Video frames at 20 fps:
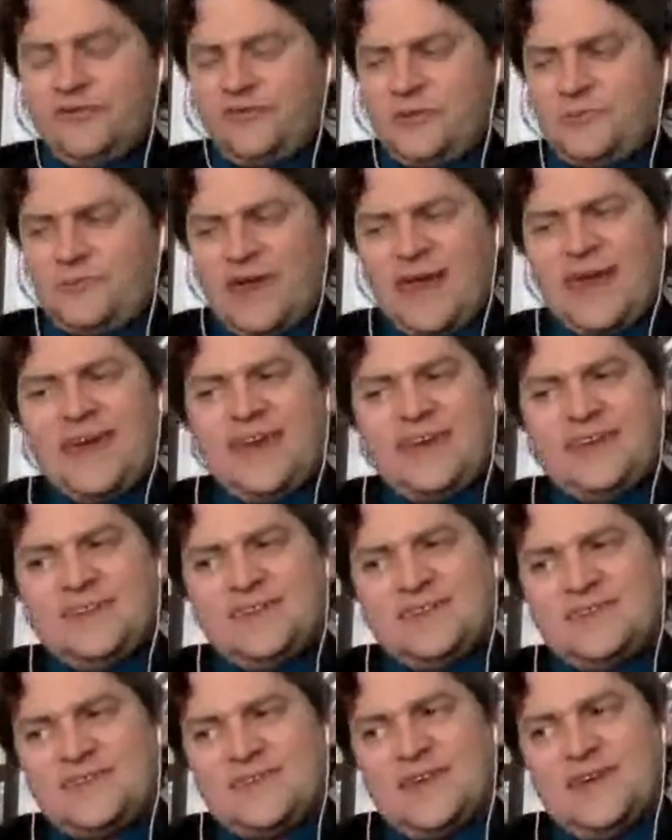One of the
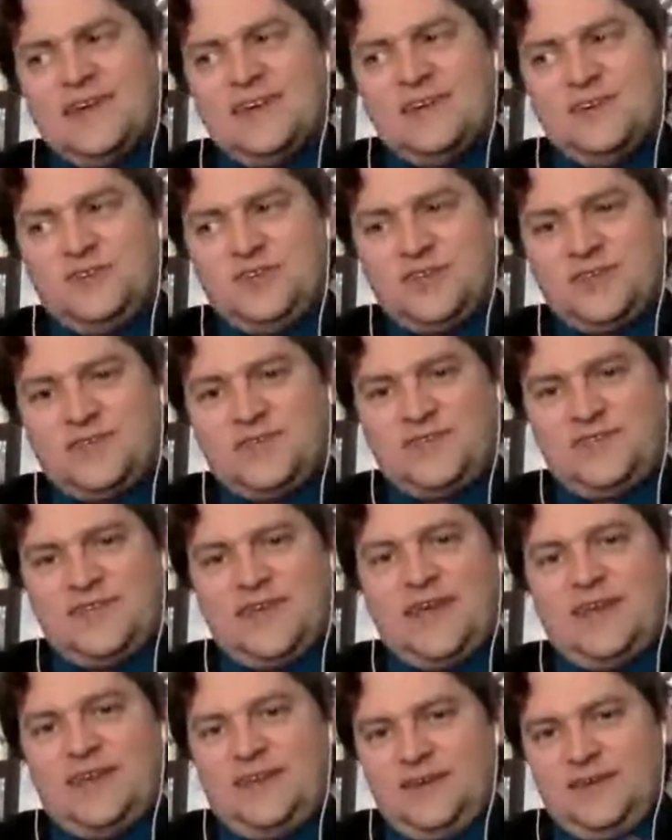panes
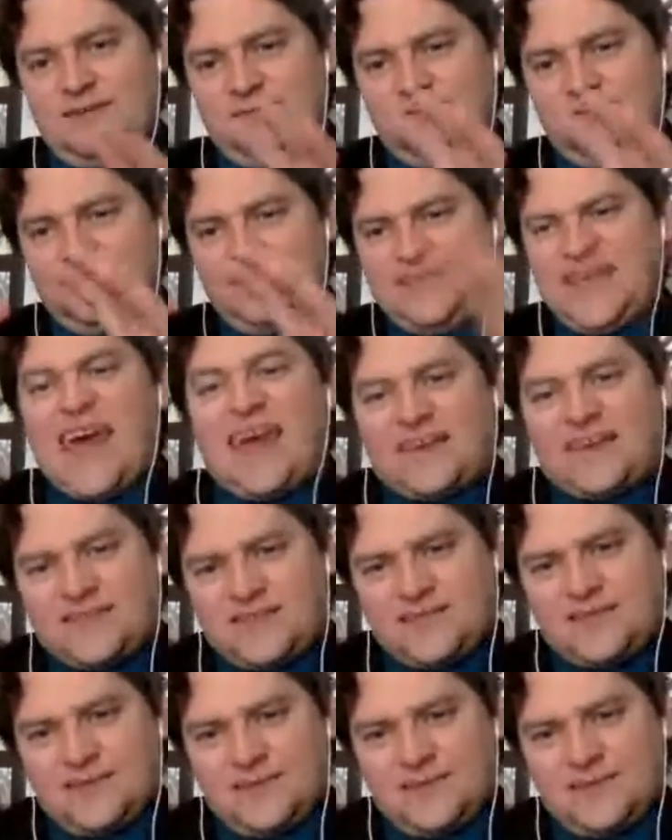just said text.